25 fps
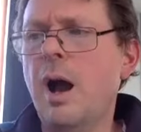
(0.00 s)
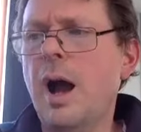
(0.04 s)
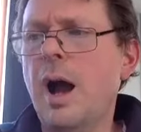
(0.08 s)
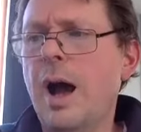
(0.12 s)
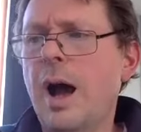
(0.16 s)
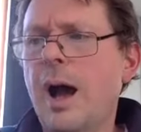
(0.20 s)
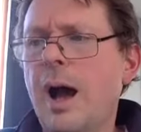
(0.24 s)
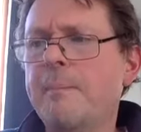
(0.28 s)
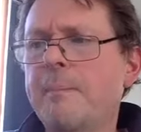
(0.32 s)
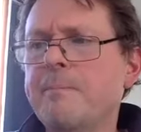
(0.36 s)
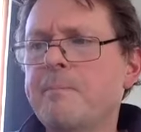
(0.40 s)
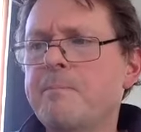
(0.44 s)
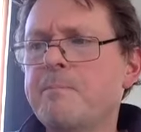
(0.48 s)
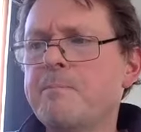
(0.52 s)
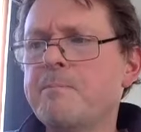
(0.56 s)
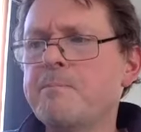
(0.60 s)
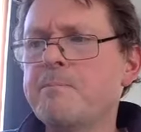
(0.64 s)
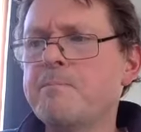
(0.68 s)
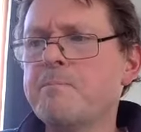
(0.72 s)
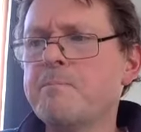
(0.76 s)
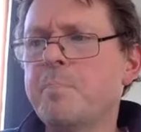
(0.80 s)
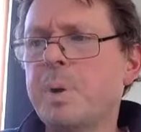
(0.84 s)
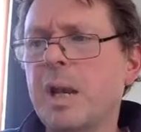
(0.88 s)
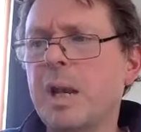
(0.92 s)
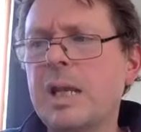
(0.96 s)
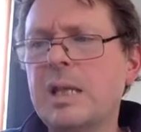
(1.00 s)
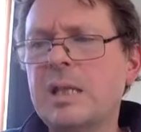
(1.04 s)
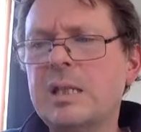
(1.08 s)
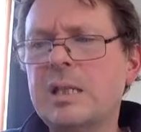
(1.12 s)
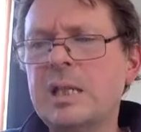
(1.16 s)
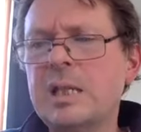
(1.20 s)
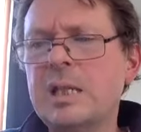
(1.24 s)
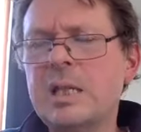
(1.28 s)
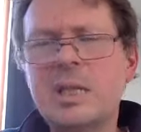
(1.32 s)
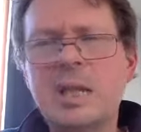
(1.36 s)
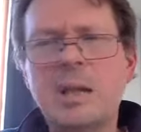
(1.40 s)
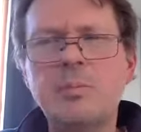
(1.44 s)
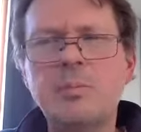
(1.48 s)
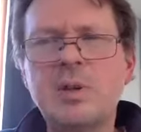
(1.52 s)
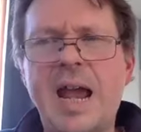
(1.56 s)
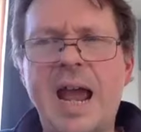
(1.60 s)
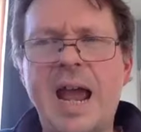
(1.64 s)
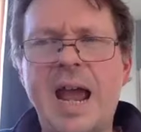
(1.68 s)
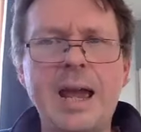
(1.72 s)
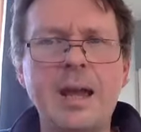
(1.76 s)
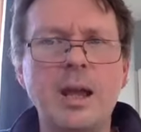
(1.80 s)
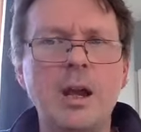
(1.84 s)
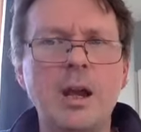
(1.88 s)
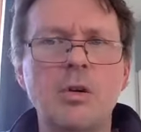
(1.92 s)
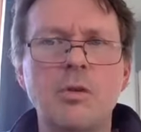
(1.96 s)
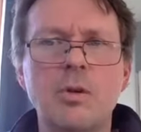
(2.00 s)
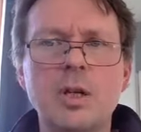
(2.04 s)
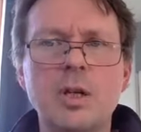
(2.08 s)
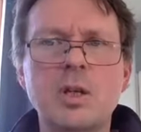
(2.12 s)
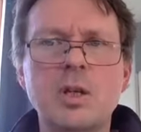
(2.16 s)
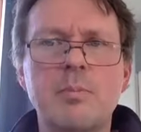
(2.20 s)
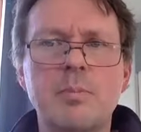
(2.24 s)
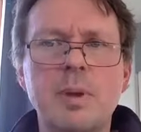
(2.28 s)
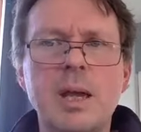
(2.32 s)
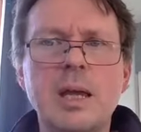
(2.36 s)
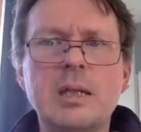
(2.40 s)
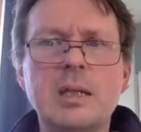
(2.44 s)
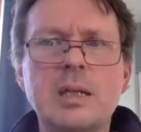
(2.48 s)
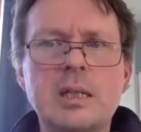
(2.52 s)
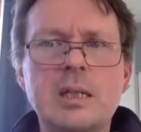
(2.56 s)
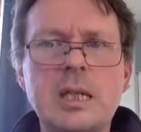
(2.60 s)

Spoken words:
But it did seem to anchor it a bit.